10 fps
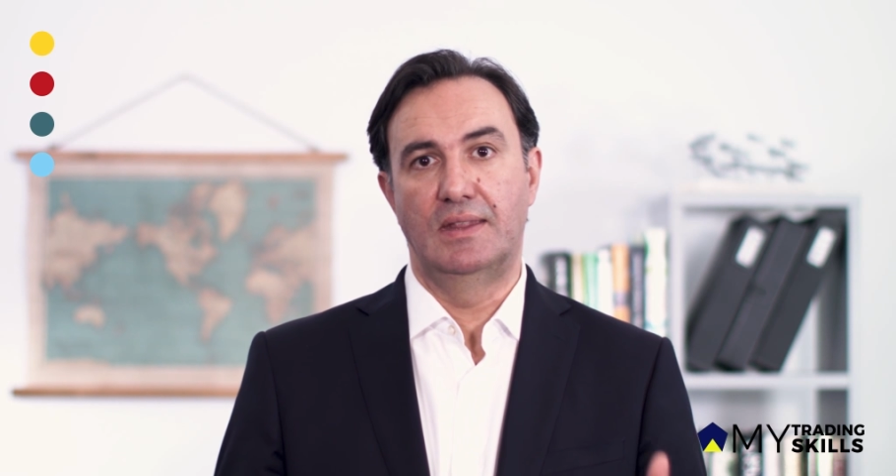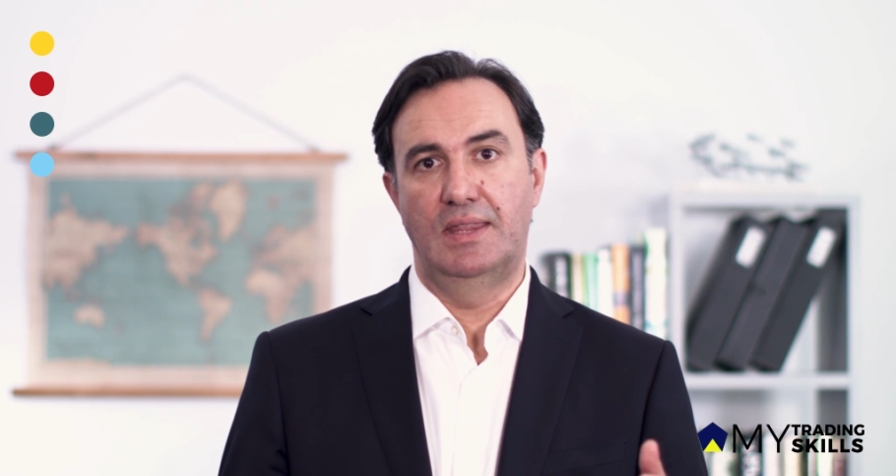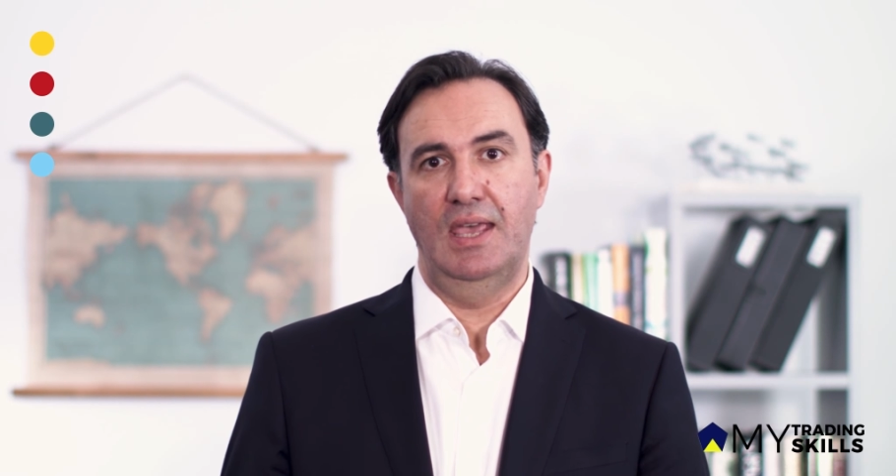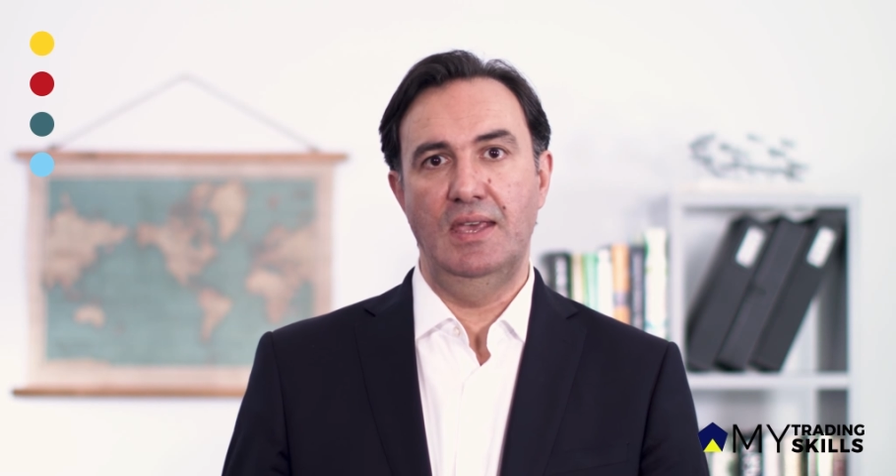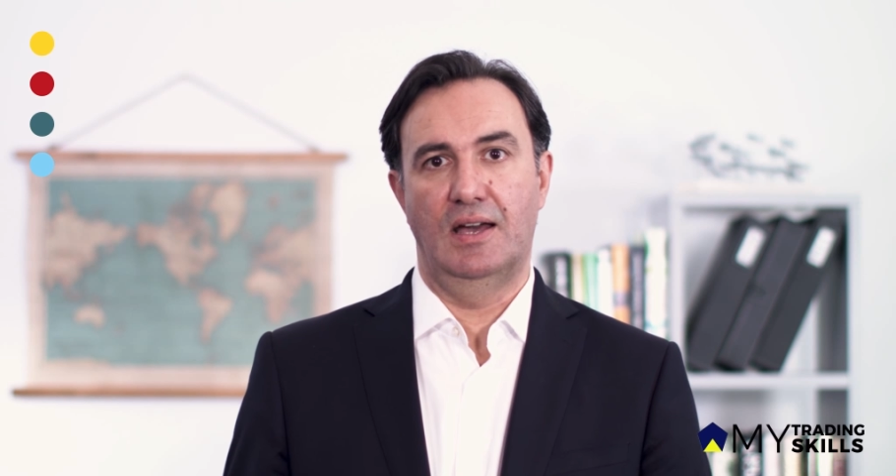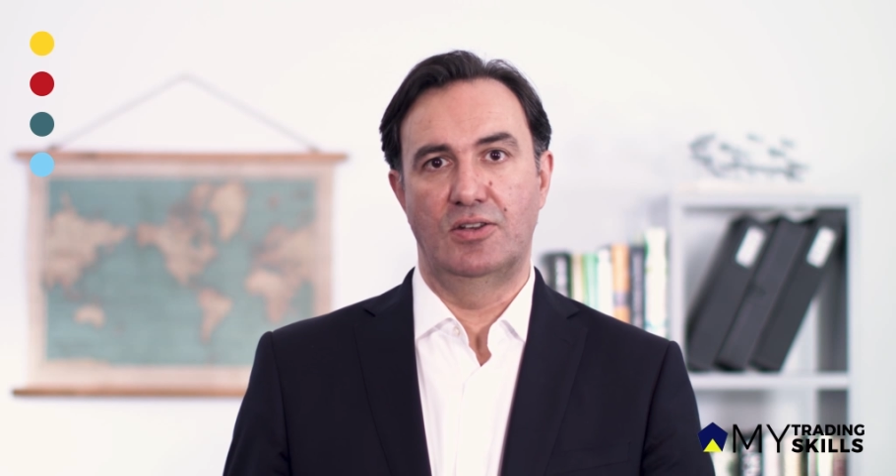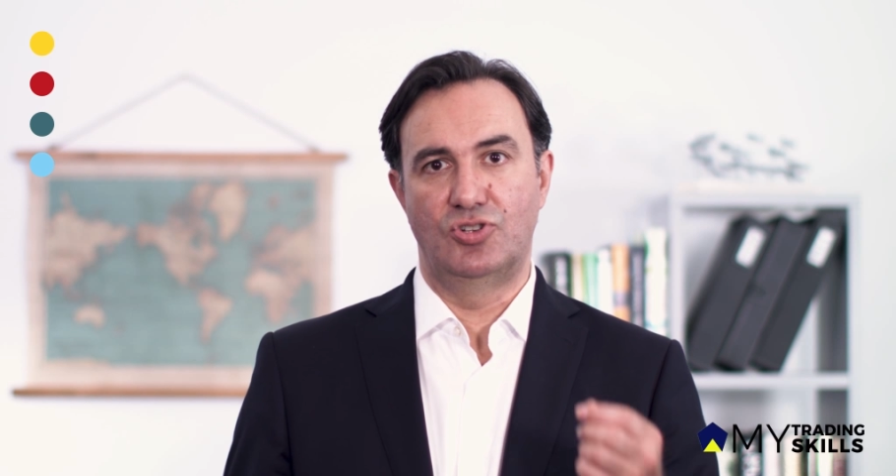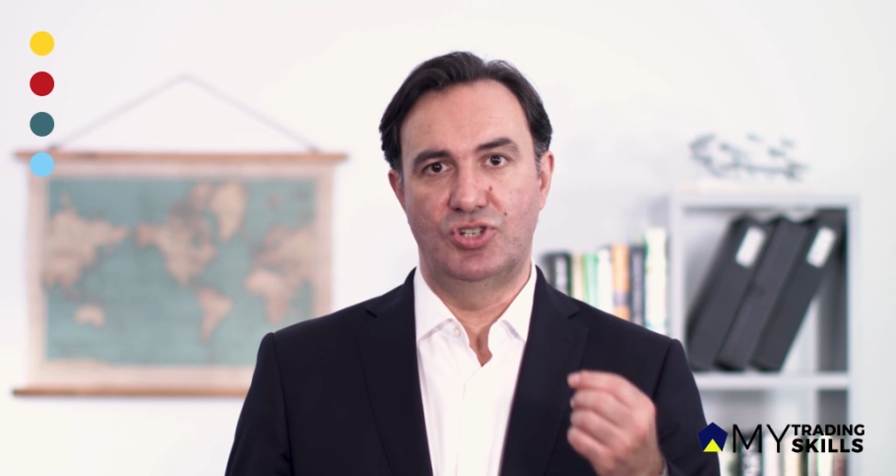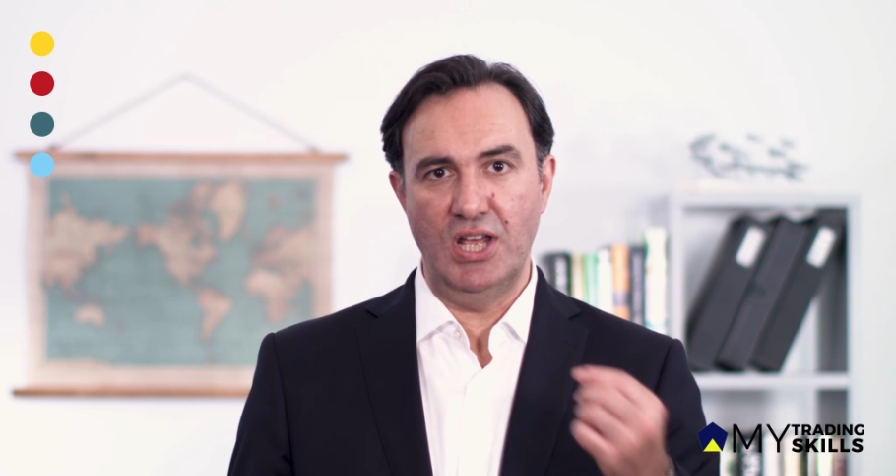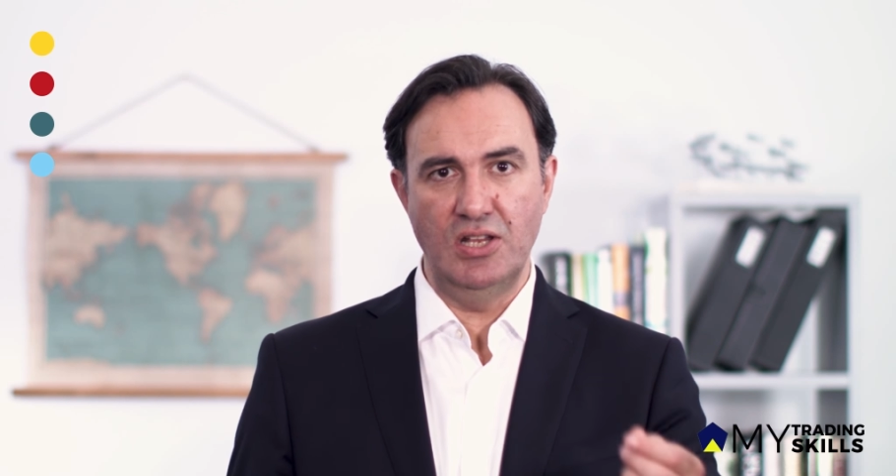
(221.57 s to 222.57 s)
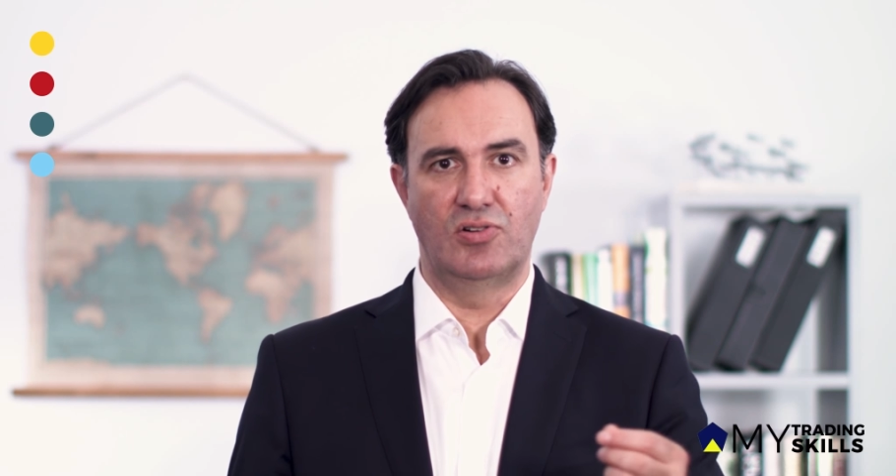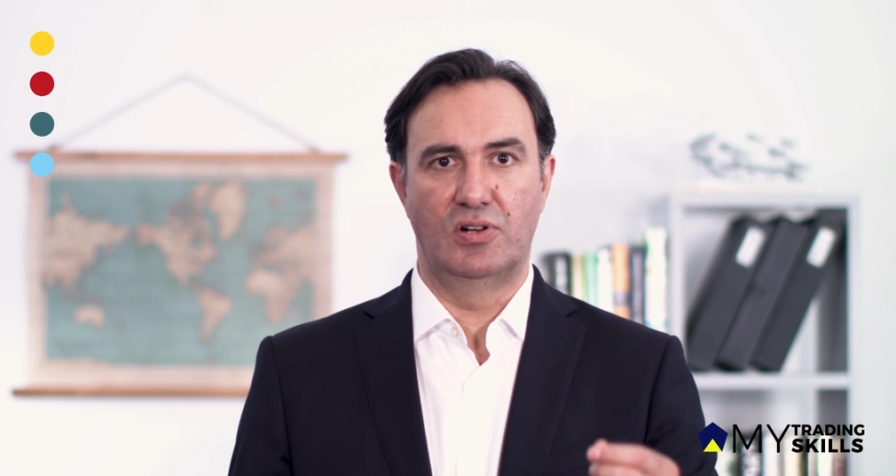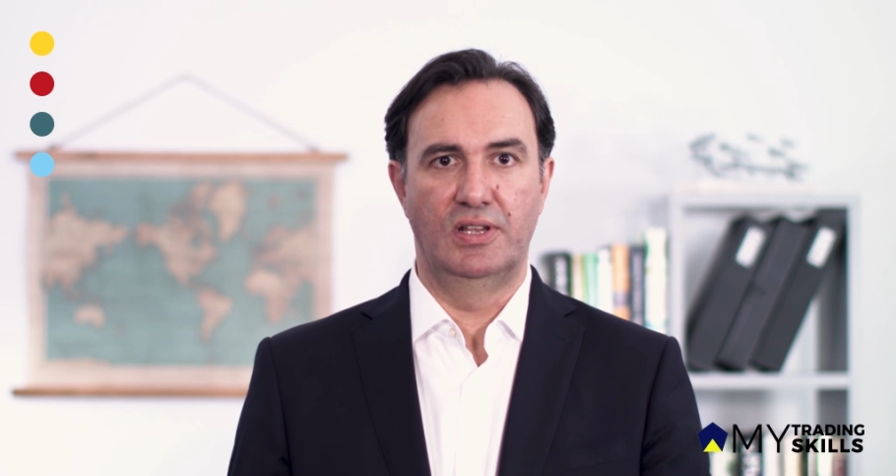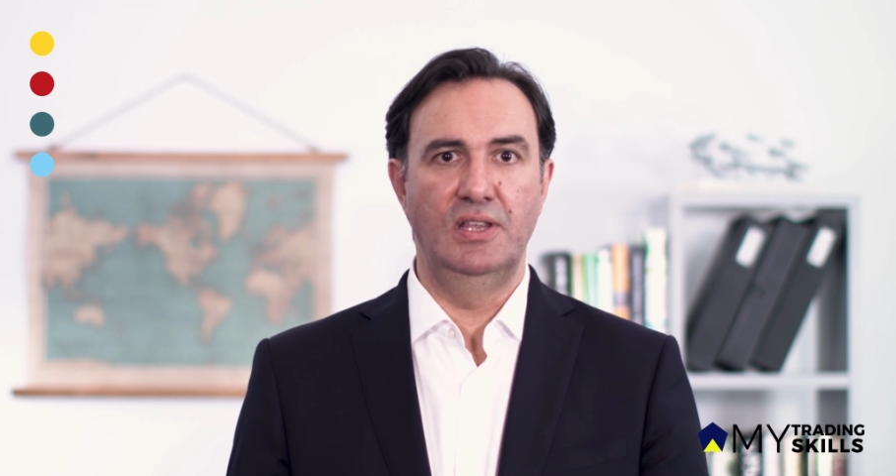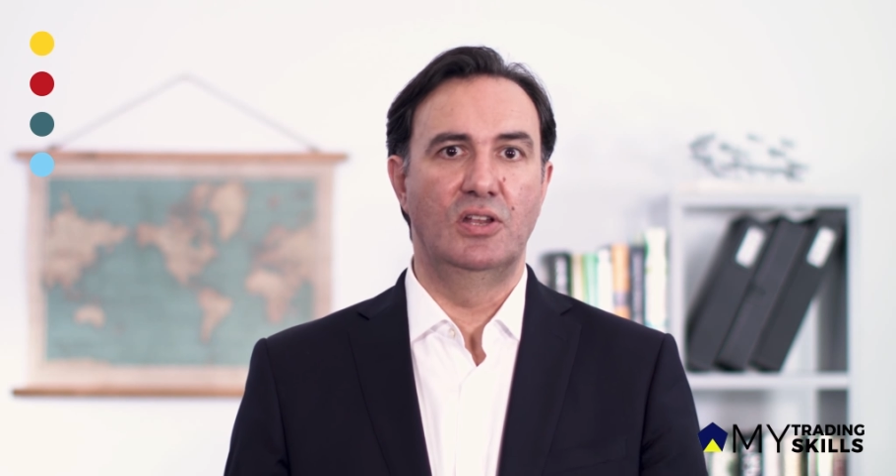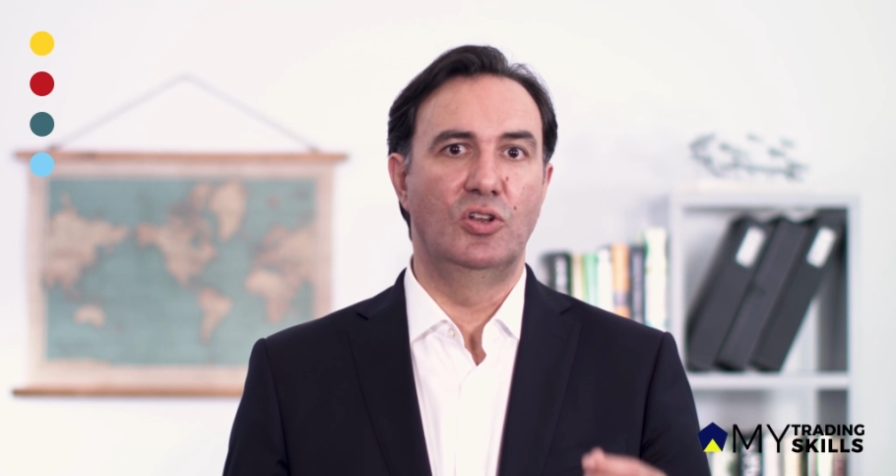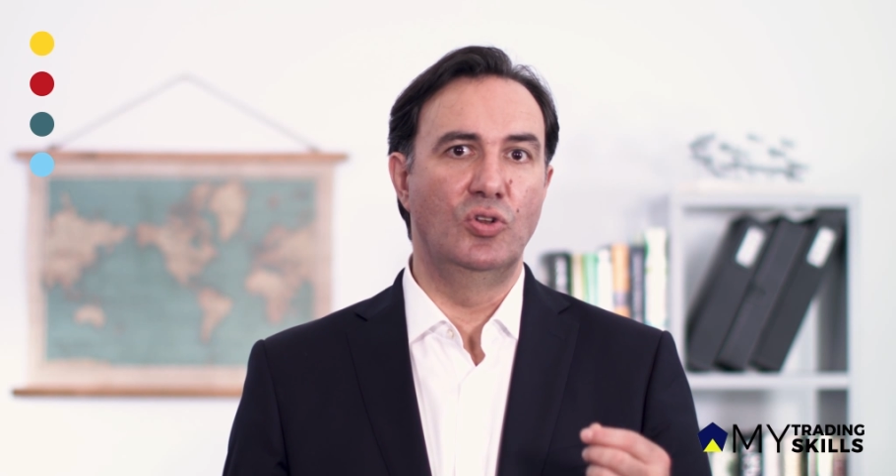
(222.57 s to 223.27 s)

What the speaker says: They are generally